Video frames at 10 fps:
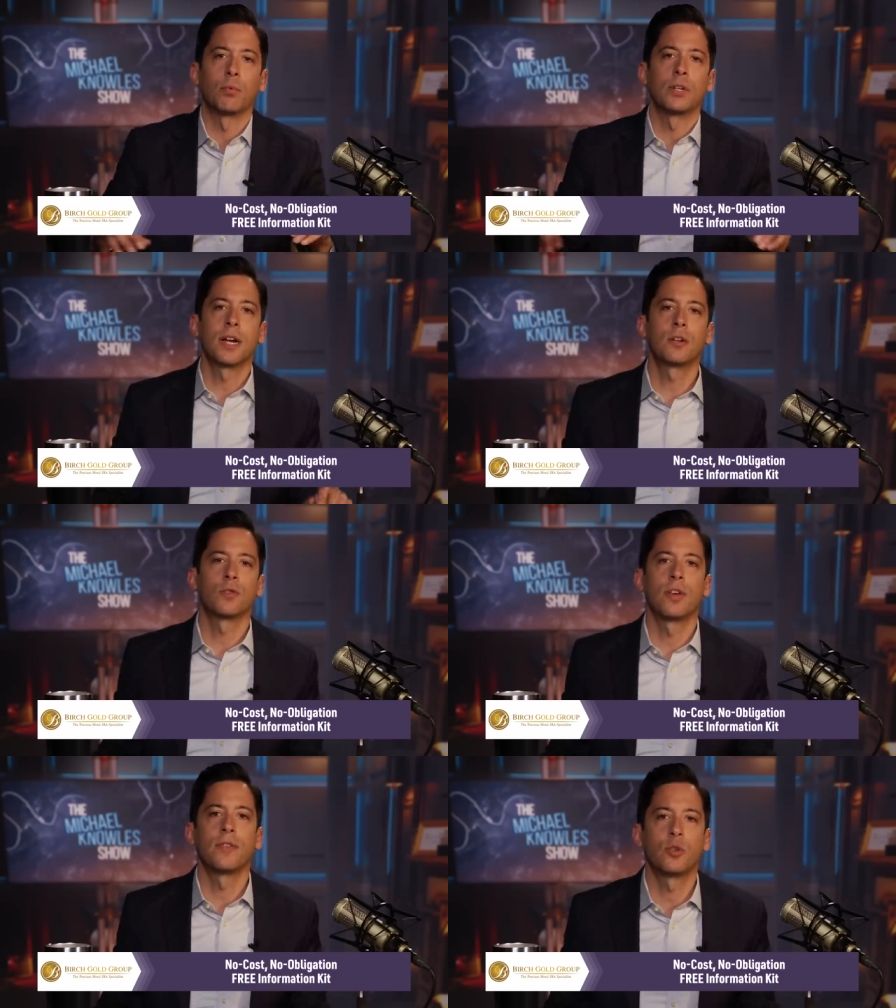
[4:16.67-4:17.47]
Protect
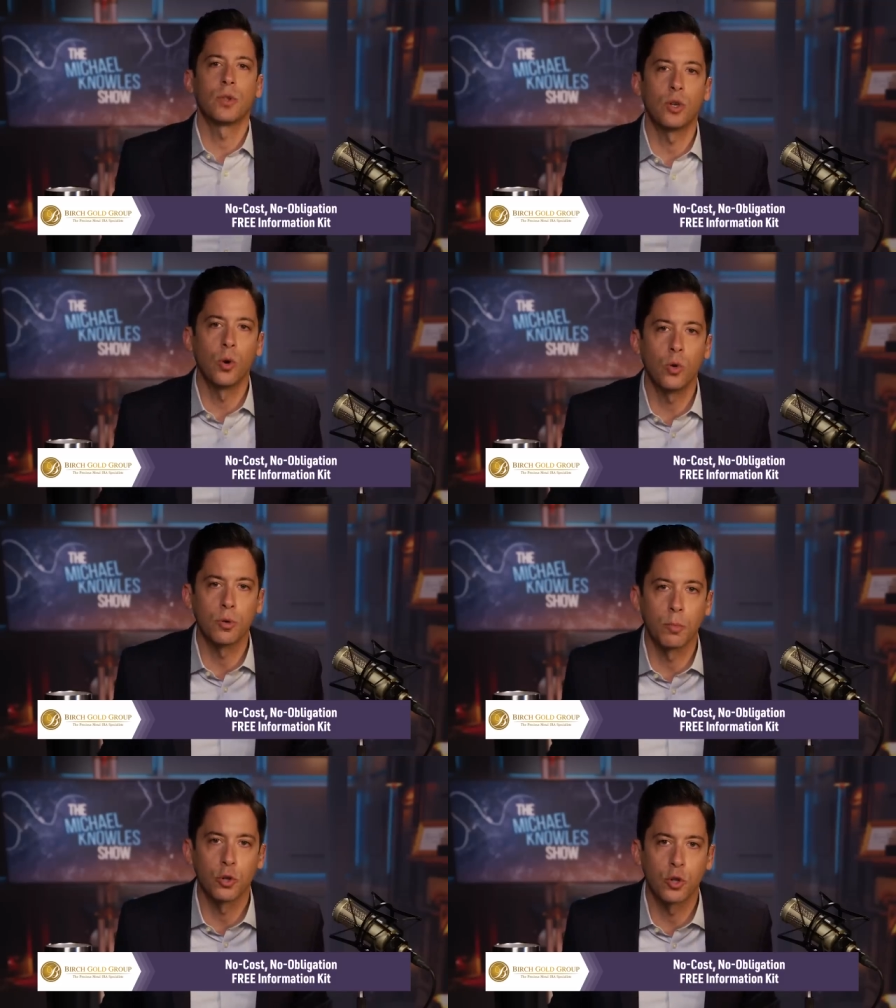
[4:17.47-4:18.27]
your savings with
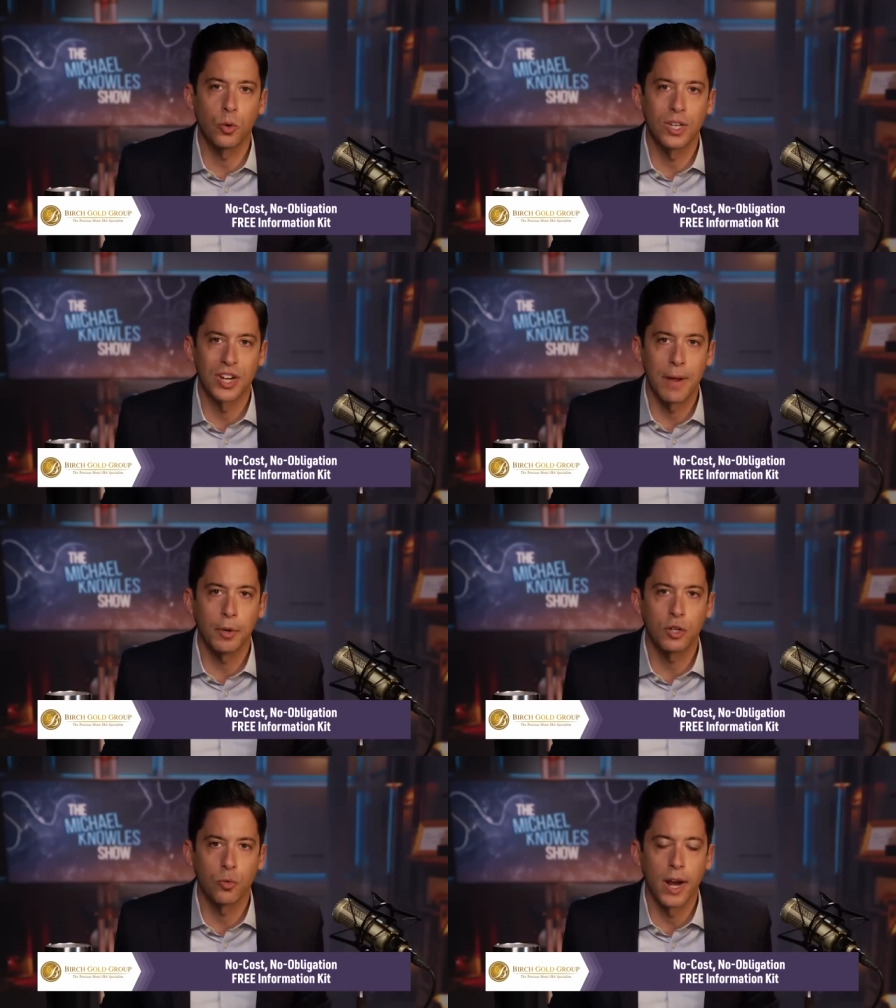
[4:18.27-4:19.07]
gold. Birch Gold has an A
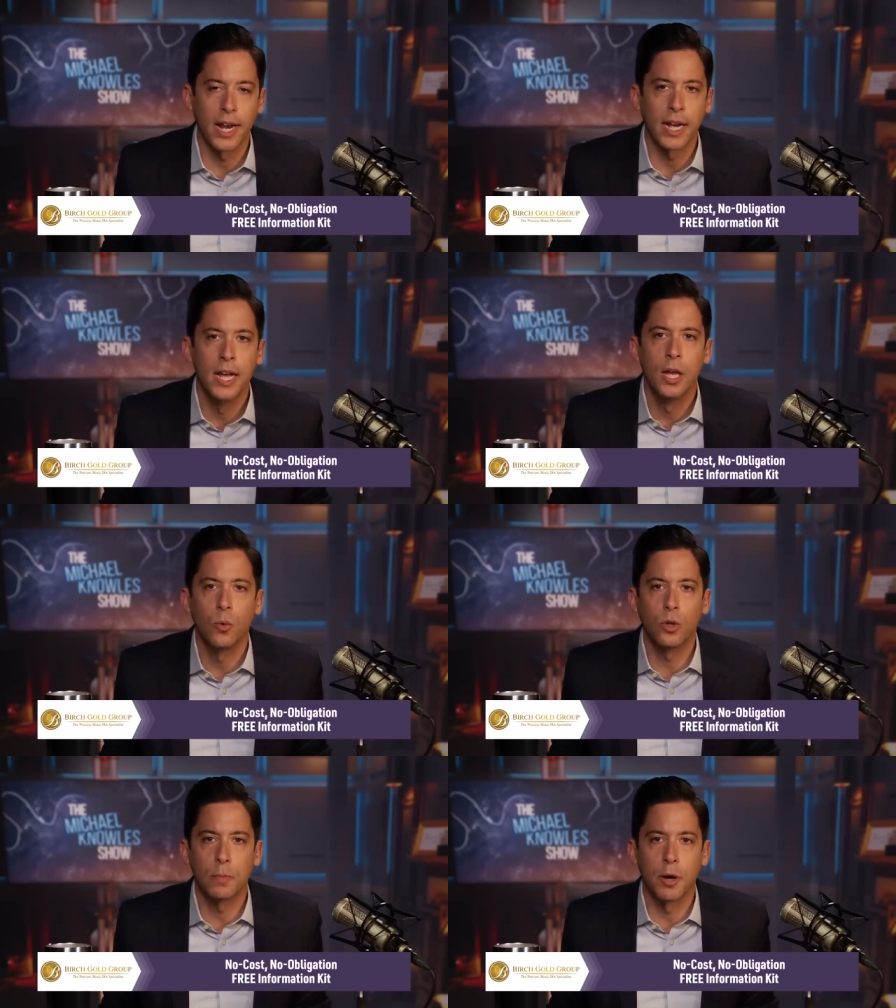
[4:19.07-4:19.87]
plus rating
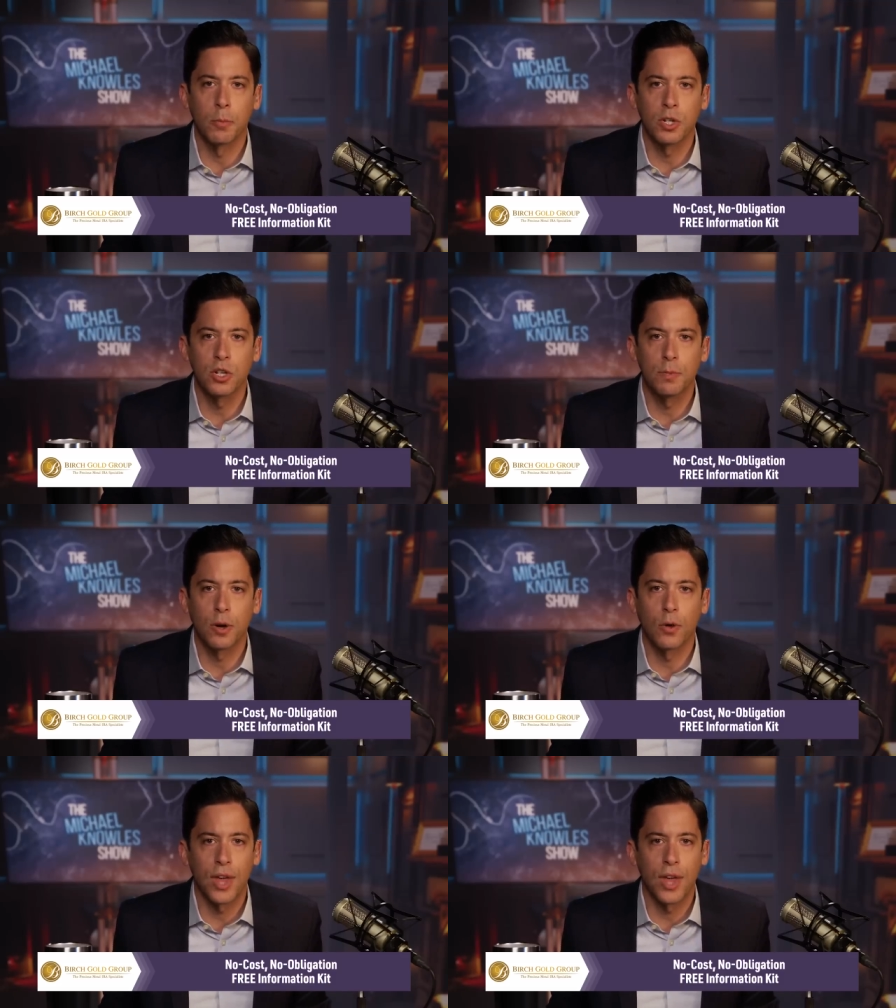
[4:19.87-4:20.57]
with the Better Business Bureau.